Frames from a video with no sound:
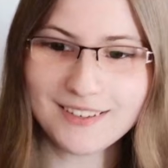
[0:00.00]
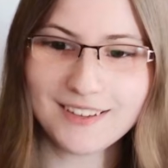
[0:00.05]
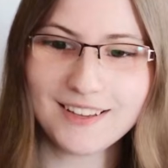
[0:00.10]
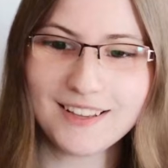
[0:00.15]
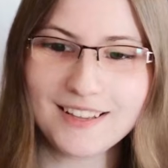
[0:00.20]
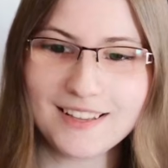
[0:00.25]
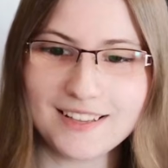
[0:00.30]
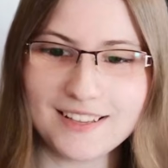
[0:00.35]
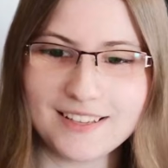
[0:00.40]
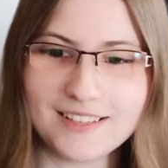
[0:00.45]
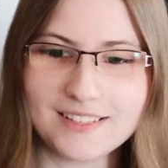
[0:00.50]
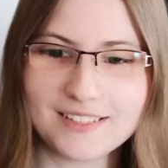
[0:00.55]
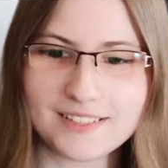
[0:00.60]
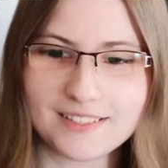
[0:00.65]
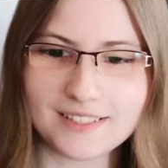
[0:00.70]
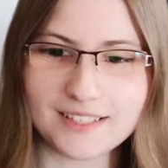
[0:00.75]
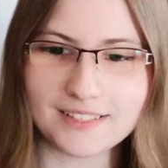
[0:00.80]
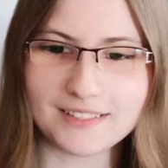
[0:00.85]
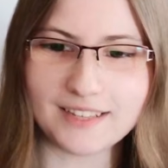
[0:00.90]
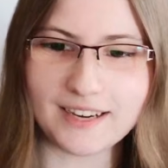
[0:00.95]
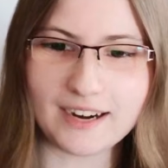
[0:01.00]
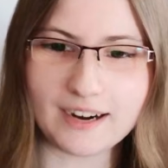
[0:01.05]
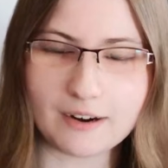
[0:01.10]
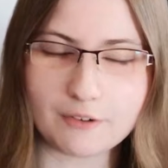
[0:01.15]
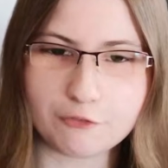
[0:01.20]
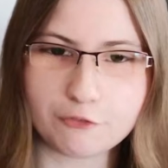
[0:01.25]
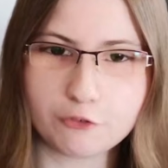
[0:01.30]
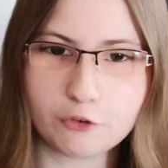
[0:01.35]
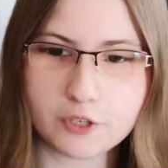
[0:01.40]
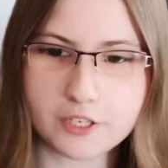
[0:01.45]
is that they are
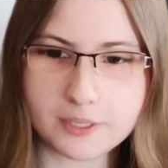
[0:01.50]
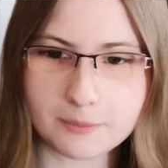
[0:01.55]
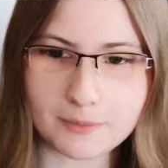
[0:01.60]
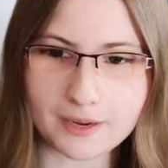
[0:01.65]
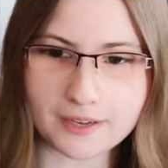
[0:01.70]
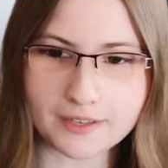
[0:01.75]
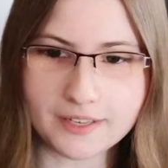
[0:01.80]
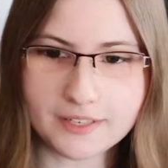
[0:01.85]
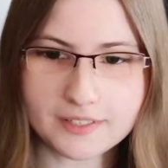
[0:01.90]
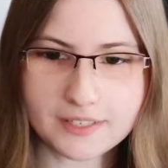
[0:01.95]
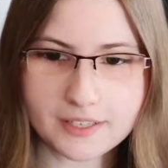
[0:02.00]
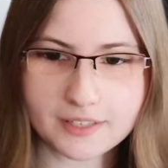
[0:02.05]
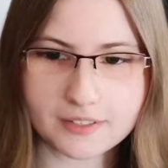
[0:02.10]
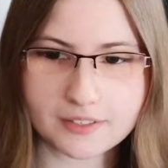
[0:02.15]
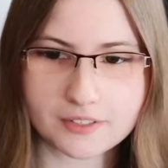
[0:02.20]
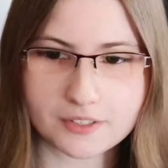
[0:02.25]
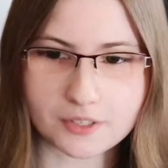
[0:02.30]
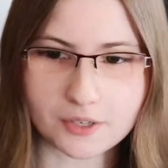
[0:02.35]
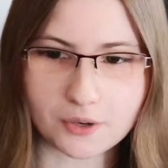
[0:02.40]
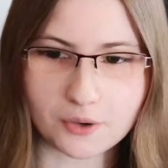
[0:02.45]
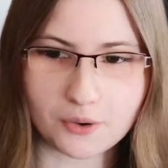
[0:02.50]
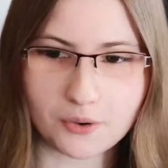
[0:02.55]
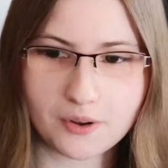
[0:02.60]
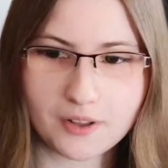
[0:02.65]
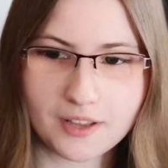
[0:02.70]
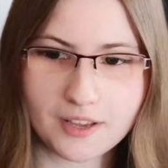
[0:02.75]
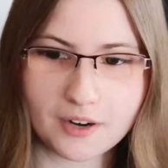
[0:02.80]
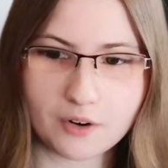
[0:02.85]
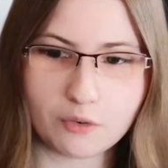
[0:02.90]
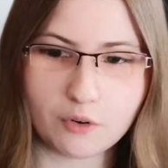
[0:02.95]
fully magnetic. So
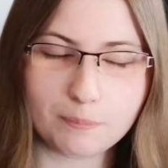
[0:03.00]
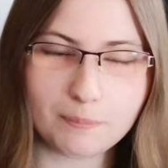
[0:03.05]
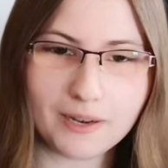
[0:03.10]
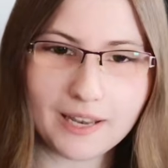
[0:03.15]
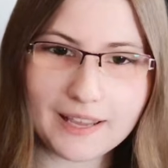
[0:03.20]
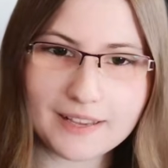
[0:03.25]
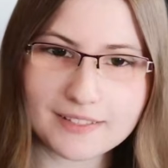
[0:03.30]
replacing